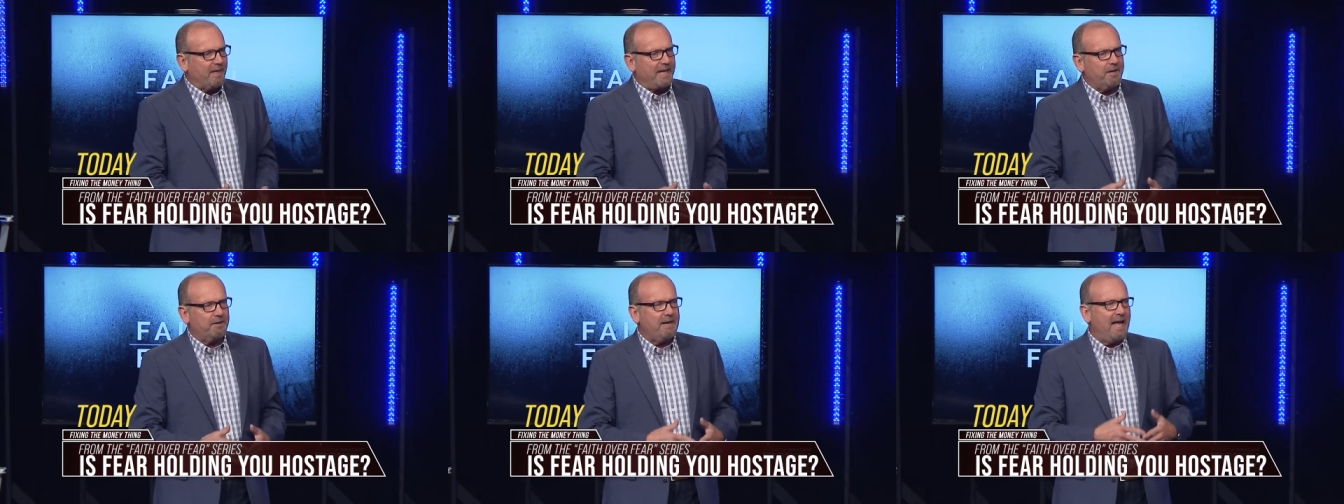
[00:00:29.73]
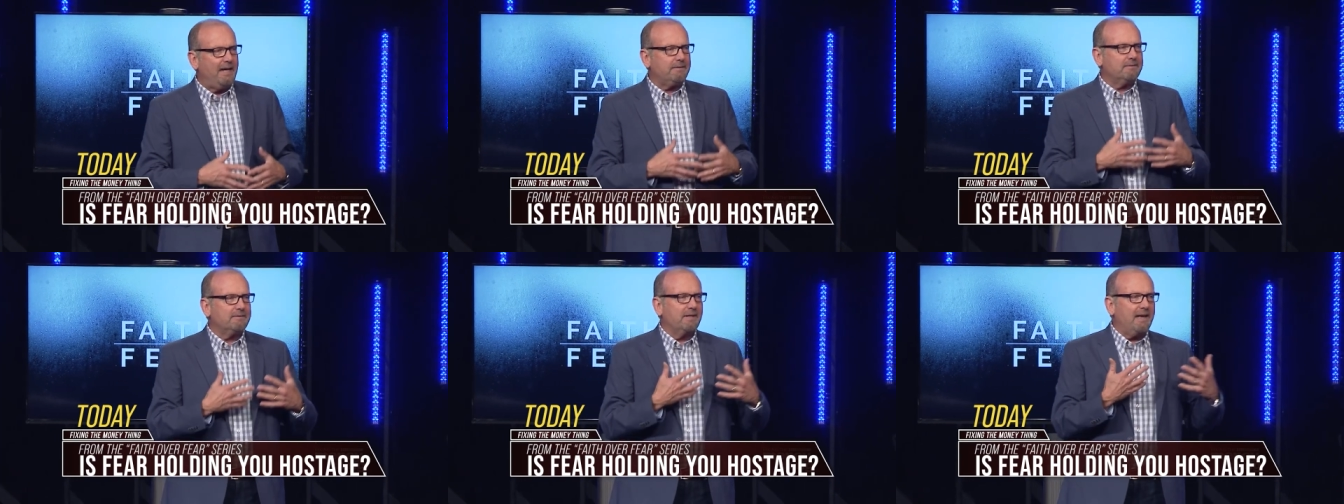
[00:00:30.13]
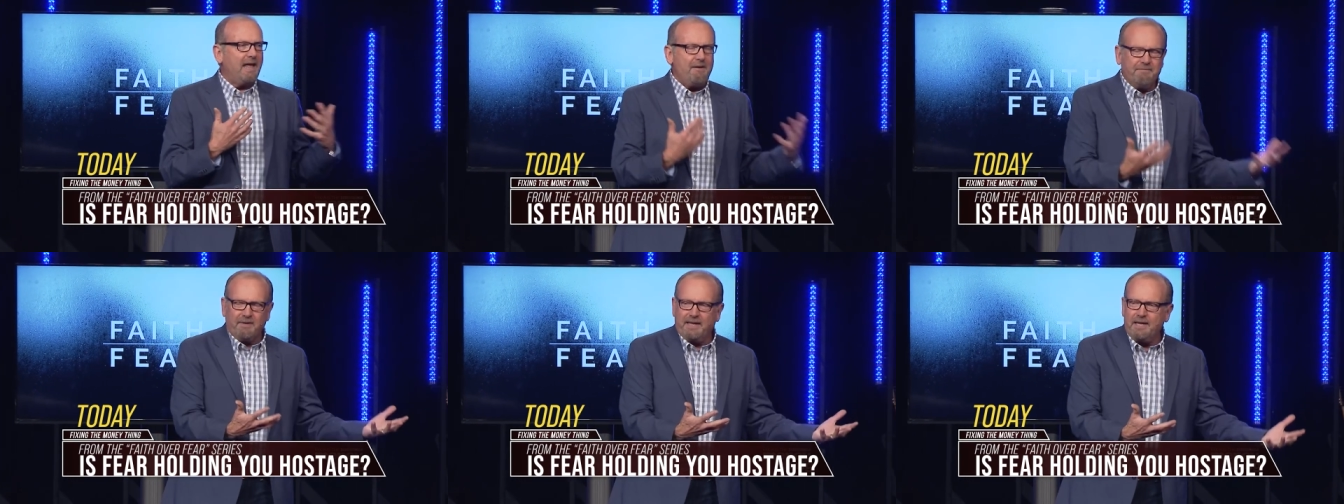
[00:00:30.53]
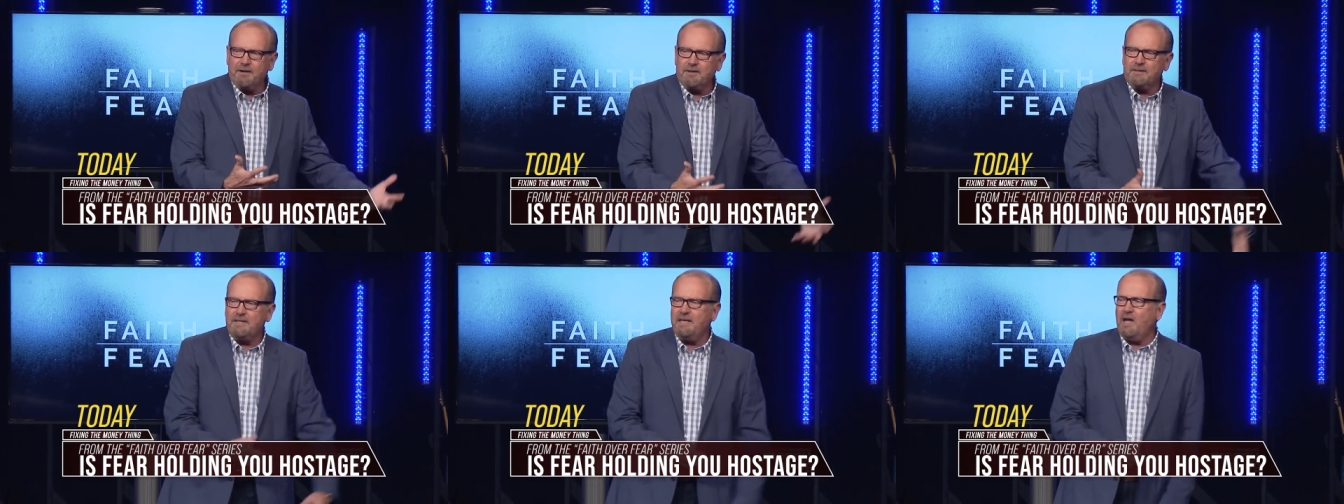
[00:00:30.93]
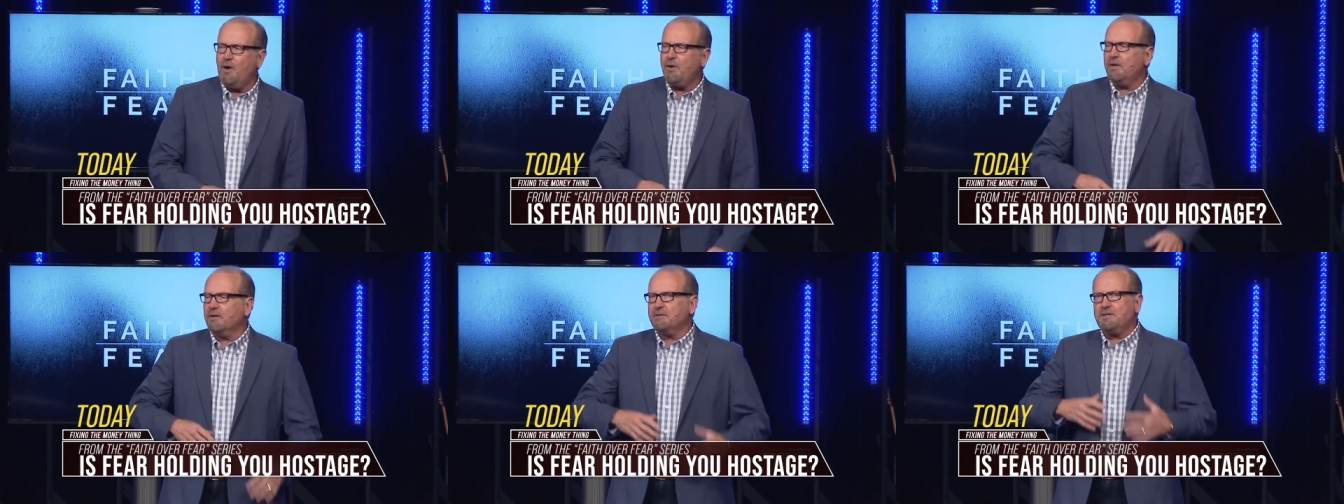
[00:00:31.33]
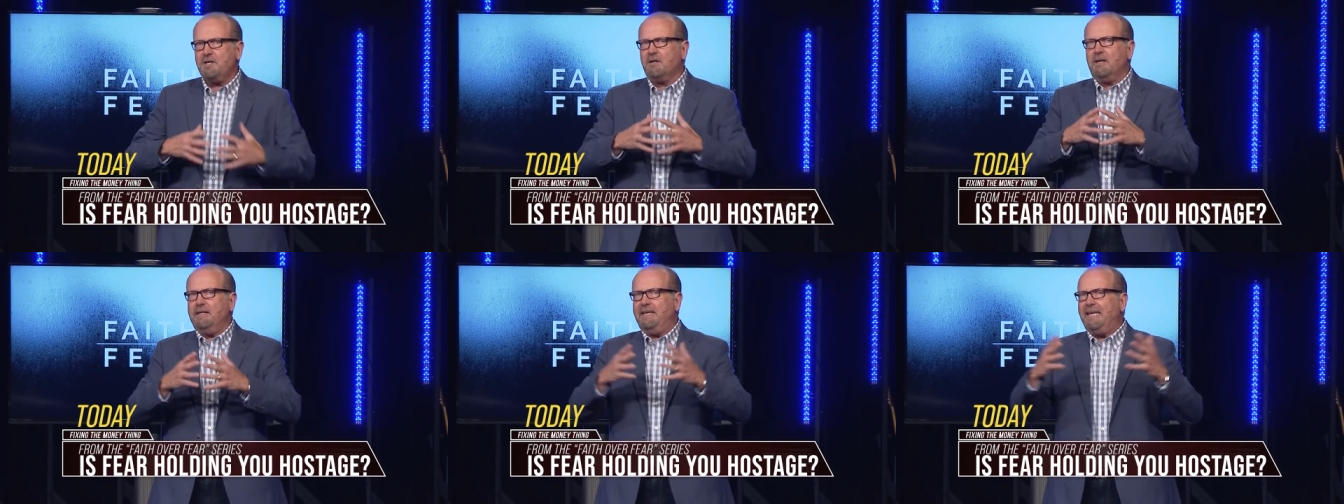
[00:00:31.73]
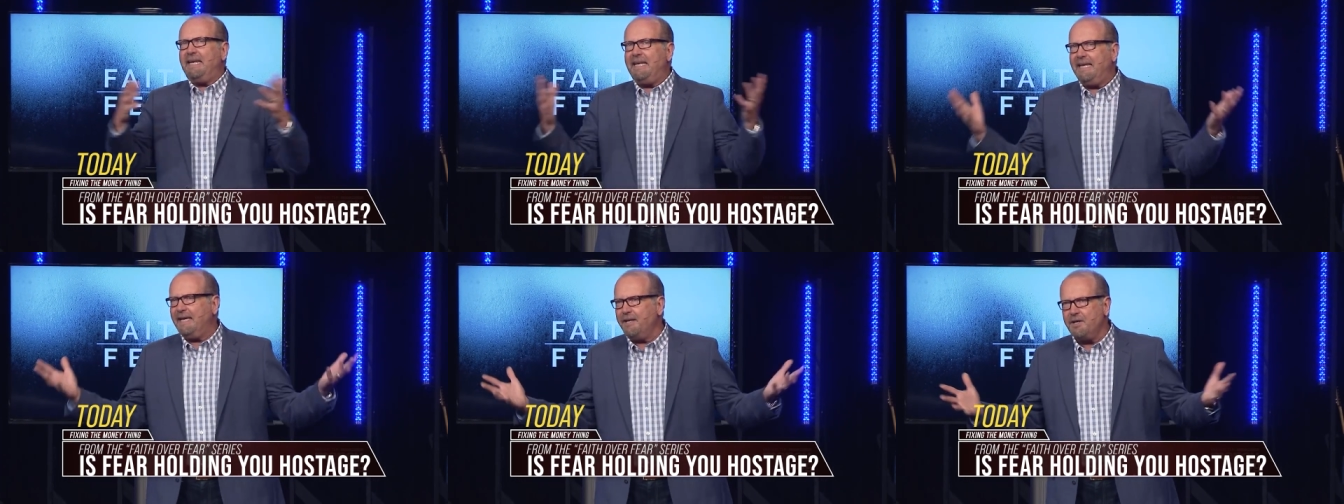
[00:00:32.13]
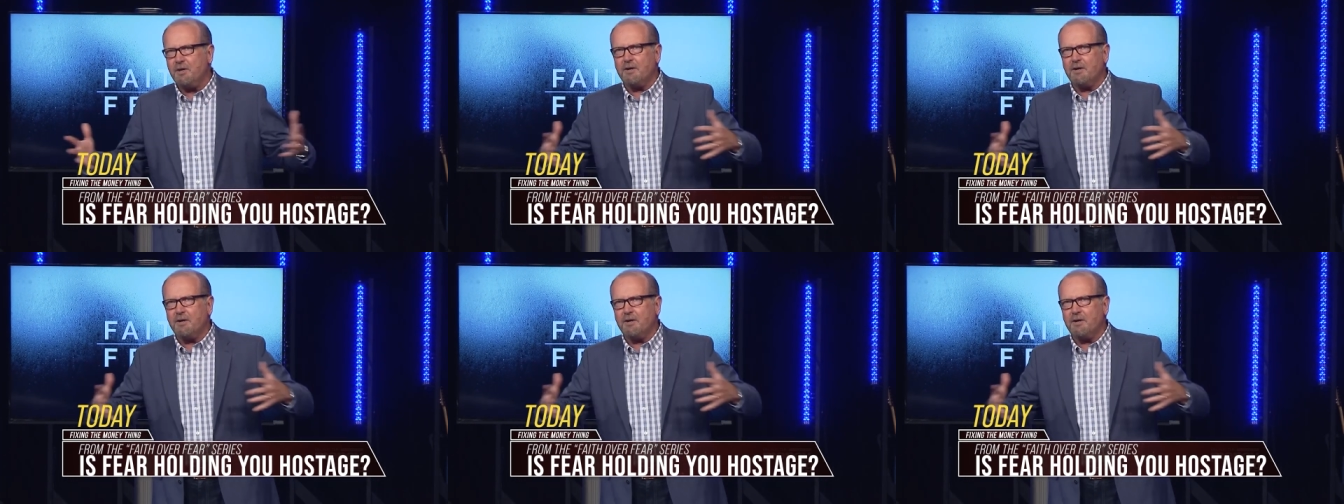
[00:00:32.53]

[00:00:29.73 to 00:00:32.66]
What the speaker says: that you're not lovely, you're an idiot,